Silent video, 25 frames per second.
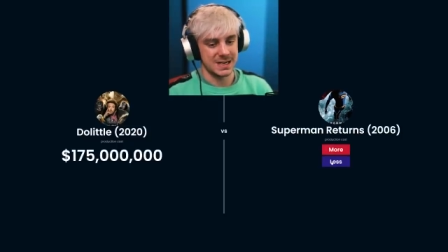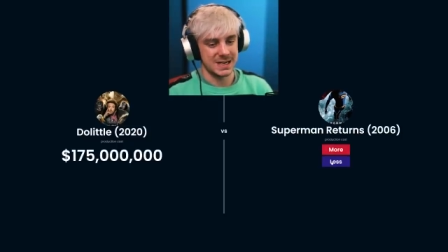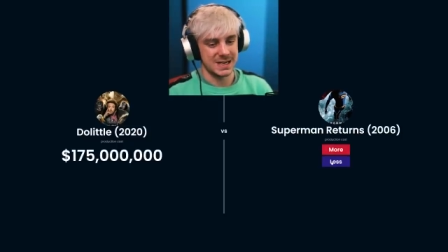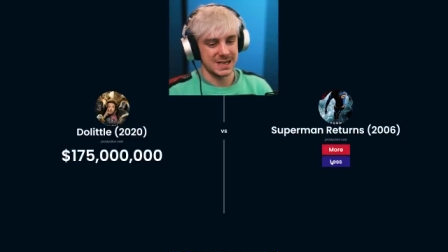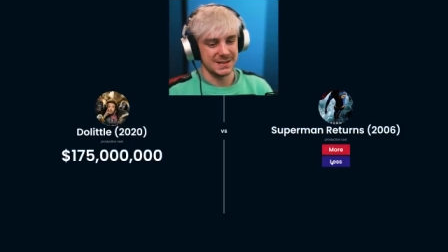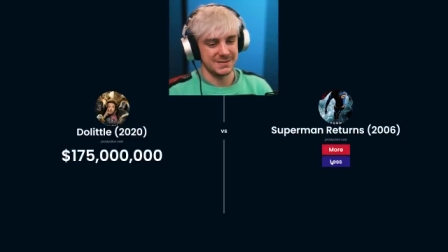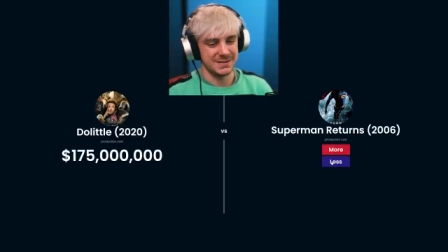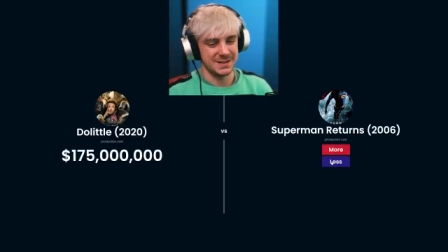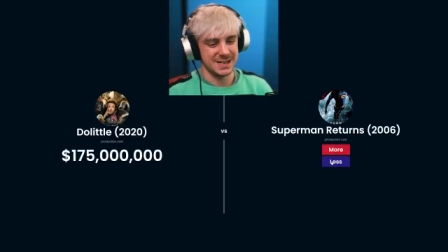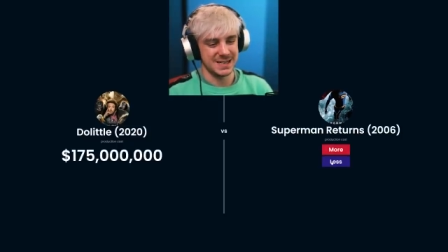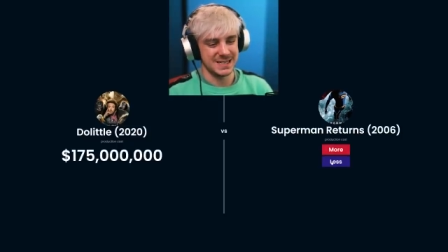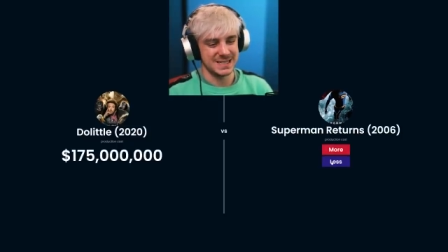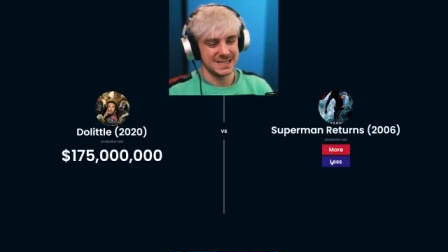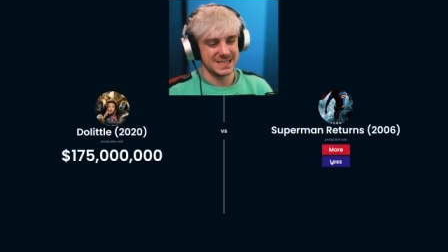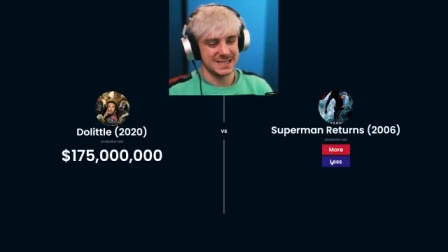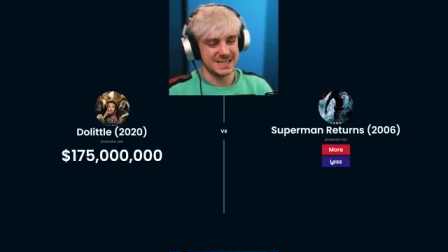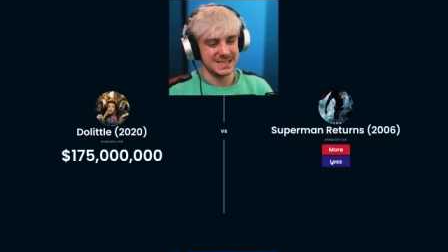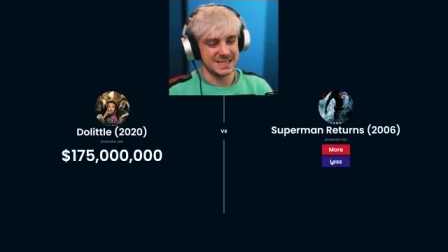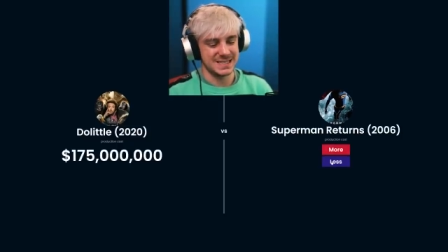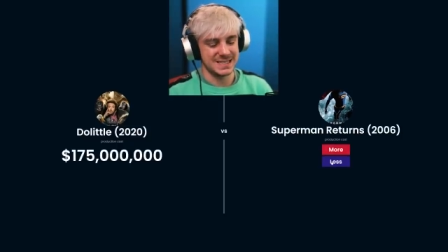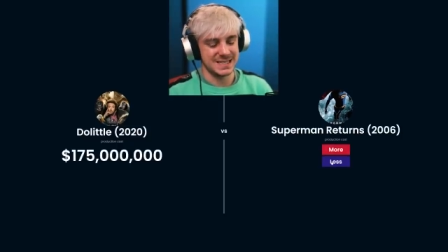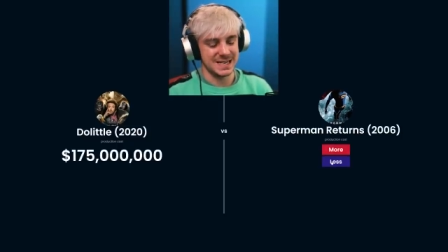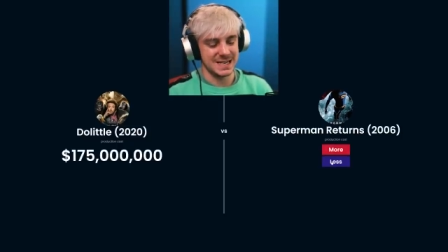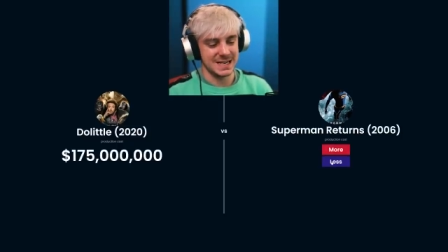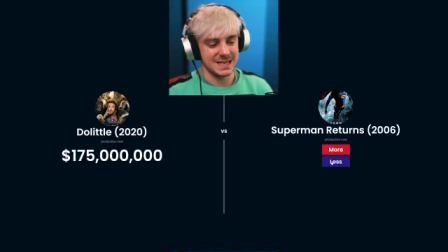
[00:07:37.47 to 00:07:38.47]
I'm gonna
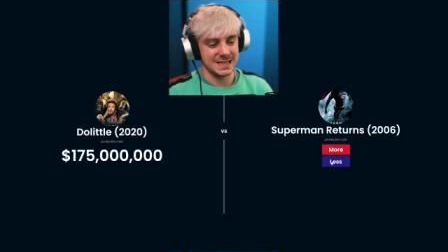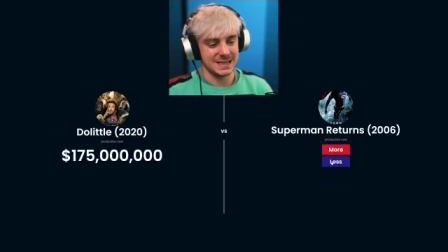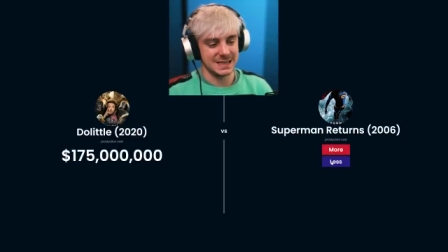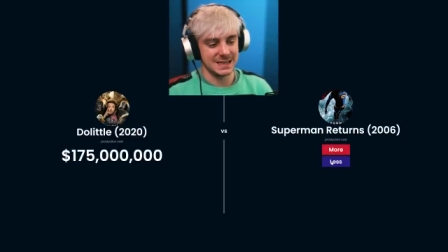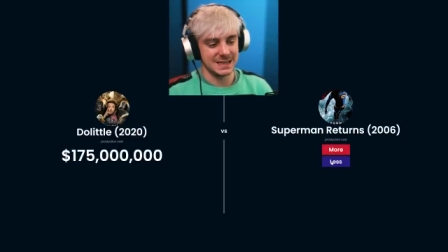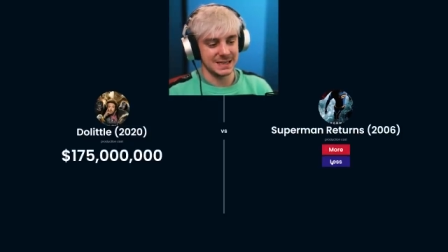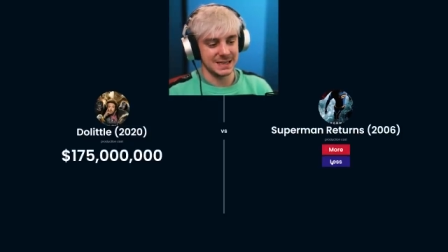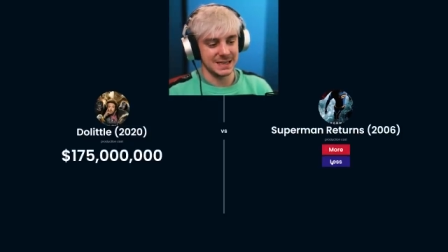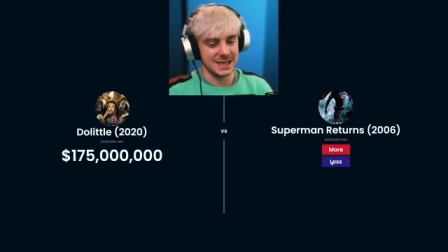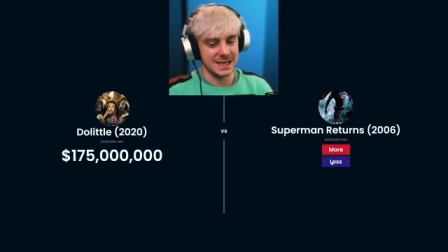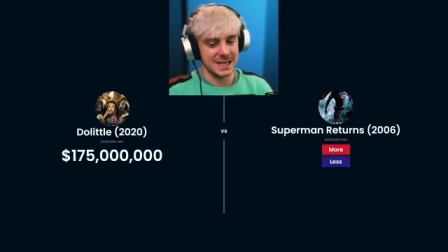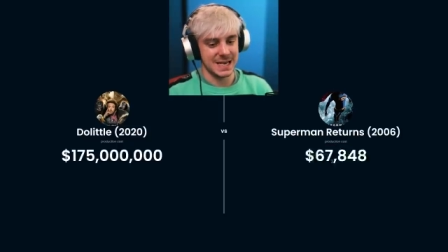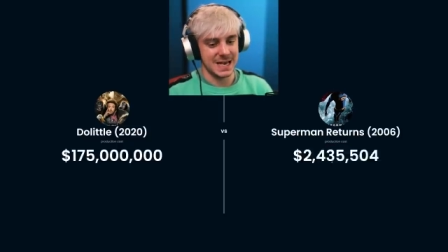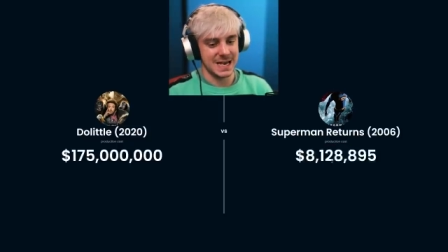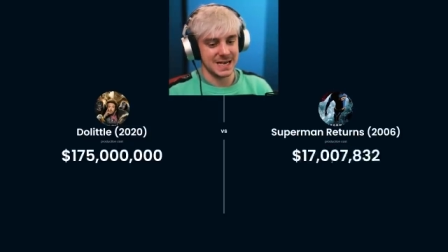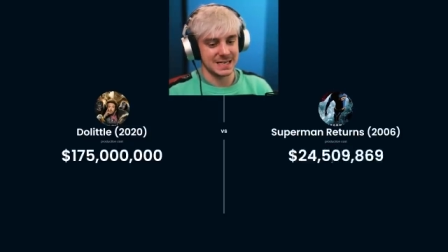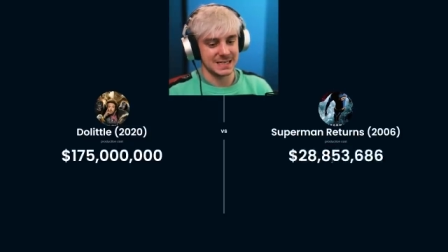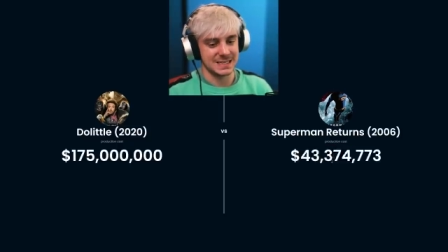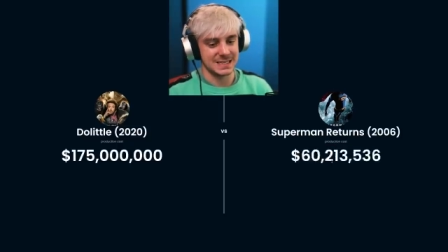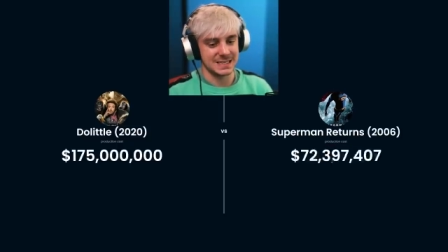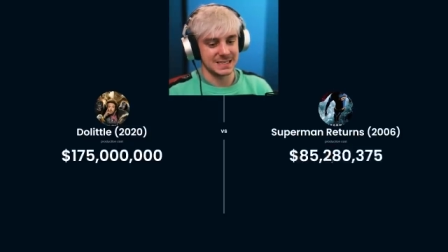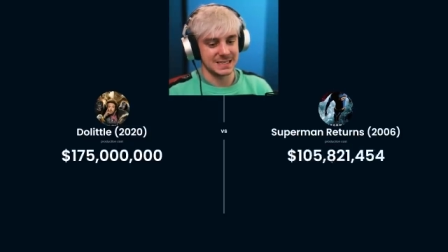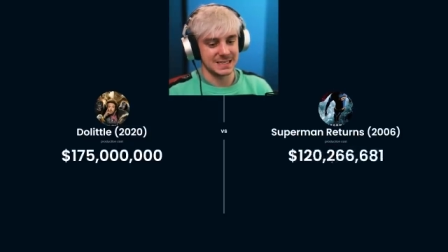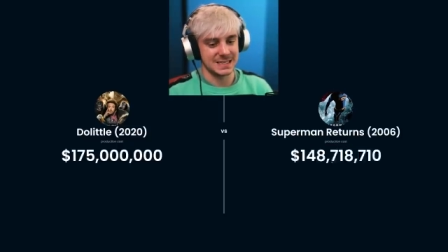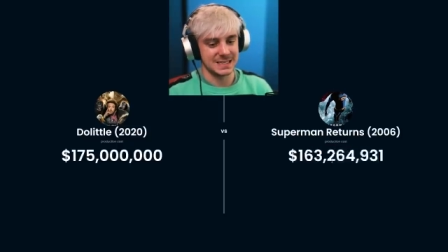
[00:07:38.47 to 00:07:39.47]
say
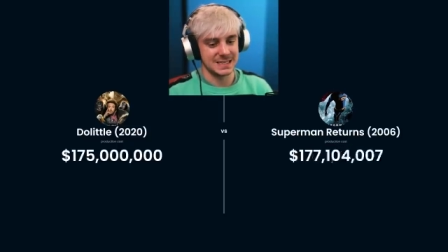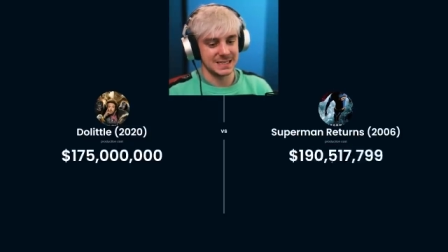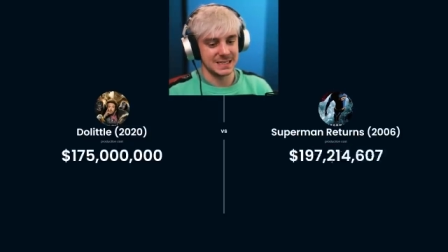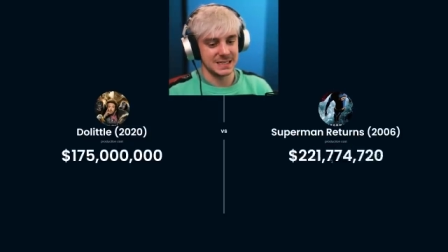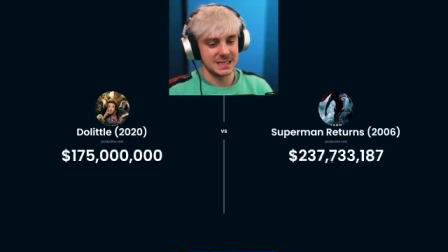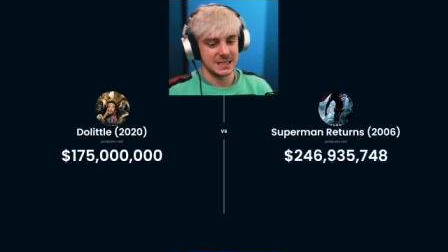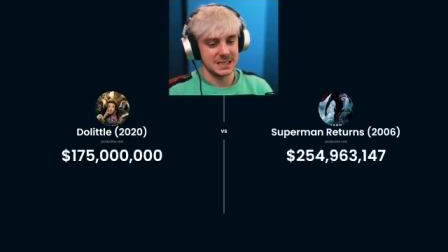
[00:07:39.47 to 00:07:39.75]
less.